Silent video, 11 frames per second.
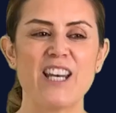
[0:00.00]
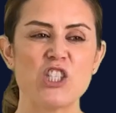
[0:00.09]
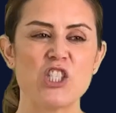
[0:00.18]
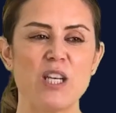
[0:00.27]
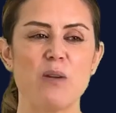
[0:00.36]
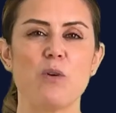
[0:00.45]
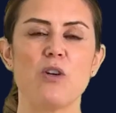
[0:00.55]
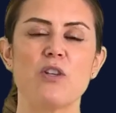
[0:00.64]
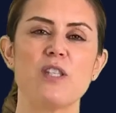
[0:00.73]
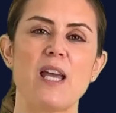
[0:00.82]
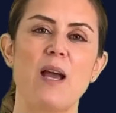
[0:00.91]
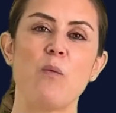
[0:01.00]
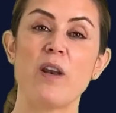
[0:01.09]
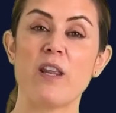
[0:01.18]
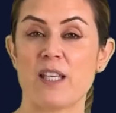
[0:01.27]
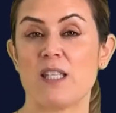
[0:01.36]
she was
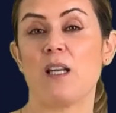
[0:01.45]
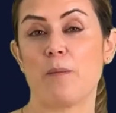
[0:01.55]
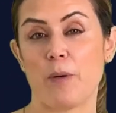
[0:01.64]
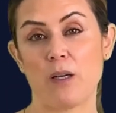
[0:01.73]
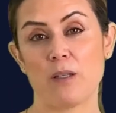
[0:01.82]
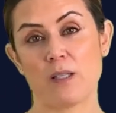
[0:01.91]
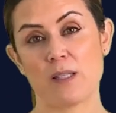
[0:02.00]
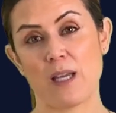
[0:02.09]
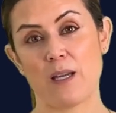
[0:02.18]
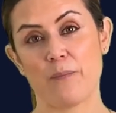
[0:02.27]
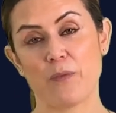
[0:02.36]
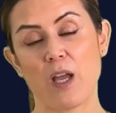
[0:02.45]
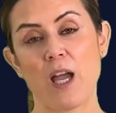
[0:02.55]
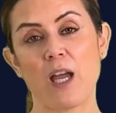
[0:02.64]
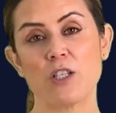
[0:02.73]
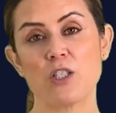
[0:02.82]
one of their senior partners there.
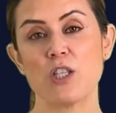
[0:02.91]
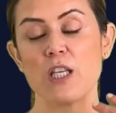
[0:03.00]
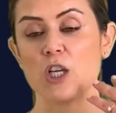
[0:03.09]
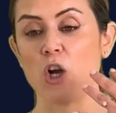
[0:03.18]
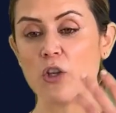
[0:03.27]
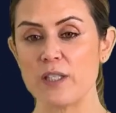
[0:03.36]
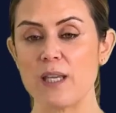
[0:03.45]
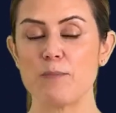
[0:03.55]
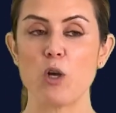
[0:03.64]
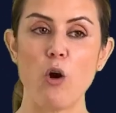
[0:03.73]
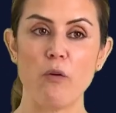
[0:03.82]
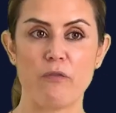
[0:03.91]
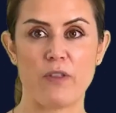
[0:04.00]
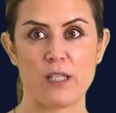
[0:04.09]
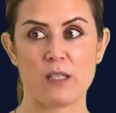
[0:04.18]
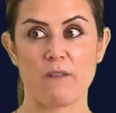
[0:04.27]
And the concept of
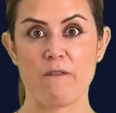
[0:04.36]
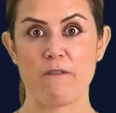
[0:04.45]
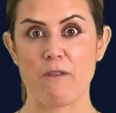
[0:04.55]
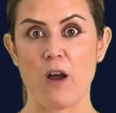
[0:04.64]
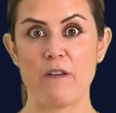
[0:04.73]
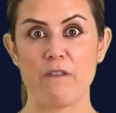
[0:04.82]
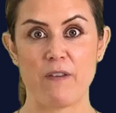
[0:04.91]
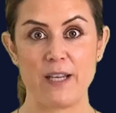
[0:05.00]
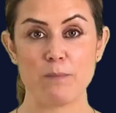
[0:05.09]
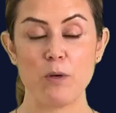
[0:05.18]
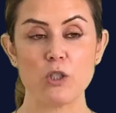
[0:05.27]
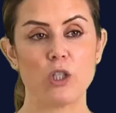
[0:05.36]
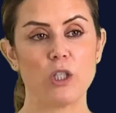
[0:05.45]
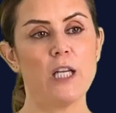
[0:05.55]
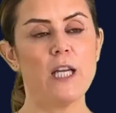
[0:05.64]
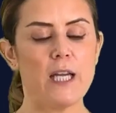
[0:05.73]
this 5-phase
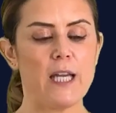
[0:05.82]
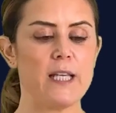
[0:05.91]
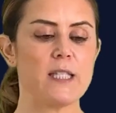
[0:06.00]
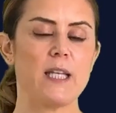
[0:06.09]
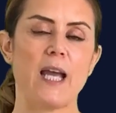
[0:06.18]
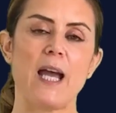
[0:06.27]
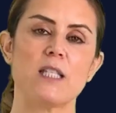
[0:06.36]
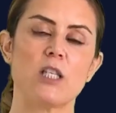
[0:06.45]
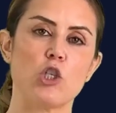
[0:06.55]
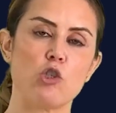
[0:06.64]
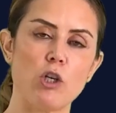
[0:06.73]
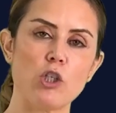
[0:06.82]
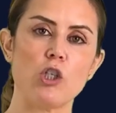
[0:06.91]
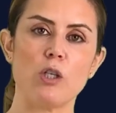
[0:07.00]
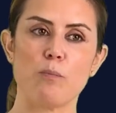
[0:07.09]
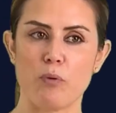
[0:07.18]
model is that it has a
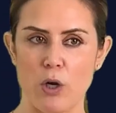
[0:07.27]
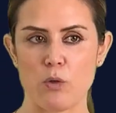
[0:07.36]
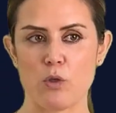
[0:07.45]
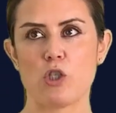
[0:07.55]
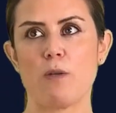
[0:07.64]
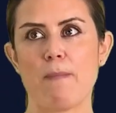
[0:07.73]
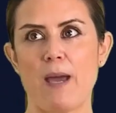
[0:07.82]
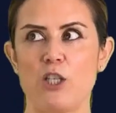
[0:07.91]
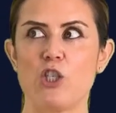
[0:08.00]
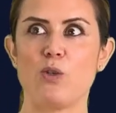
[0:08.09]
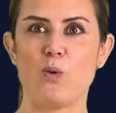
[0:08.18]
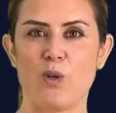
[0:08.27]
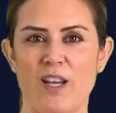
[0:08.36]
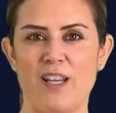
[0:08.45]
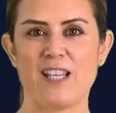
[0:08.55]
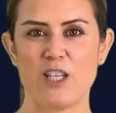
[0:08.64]
structured approach to managing
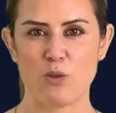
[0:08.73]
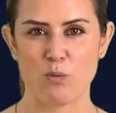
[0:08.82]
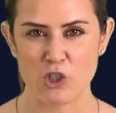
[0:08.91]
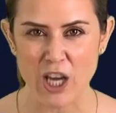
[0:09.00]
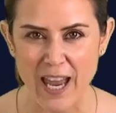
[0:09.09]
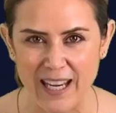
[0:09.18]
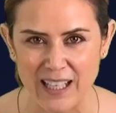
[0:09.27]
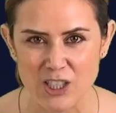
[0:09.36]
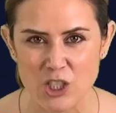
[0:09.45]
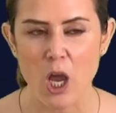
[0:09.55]
organisational change,